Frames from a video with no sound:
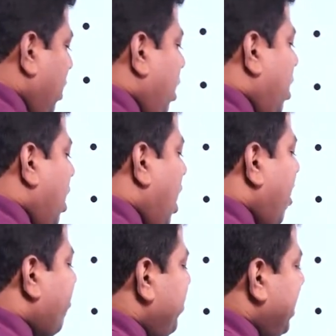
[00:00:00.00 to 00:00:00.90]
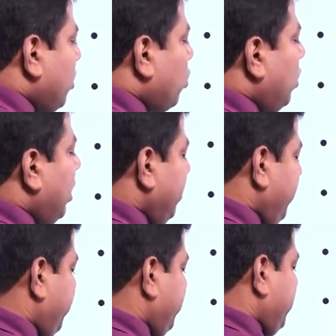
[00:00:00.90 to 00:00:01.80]
A half meter ruler,
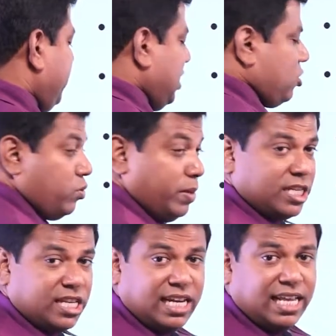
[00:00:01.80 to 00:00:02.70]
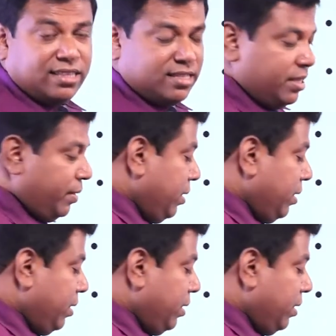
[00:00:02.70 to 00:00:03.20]
that's to measure the length.